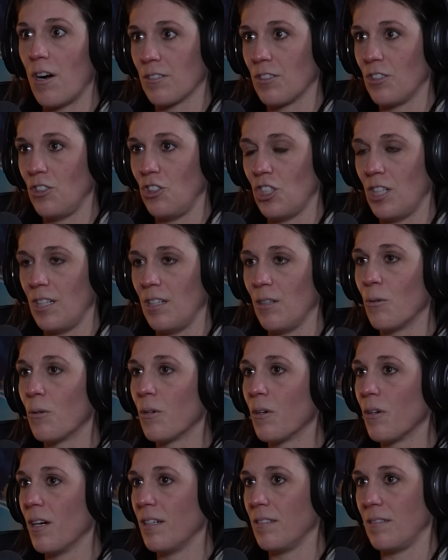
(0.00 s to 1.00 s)
oxygen
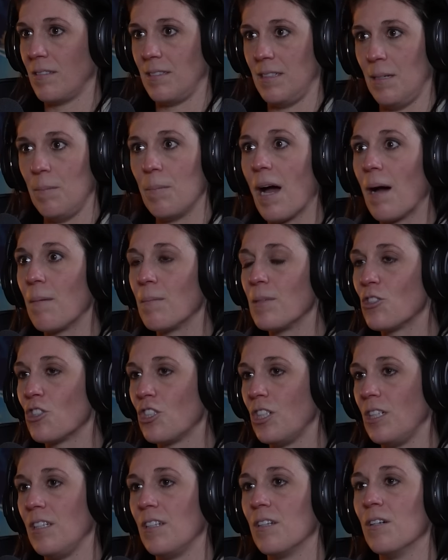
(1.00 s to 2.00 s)
or a CPAP
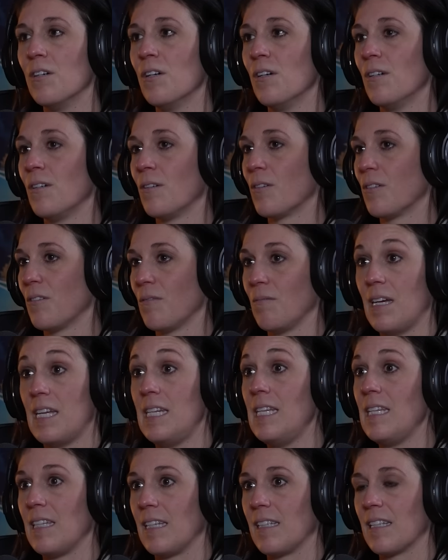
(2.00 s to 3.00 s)
machine or
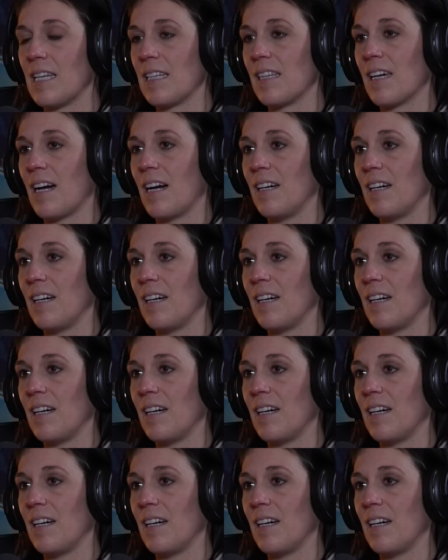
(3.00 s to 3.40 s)
anything like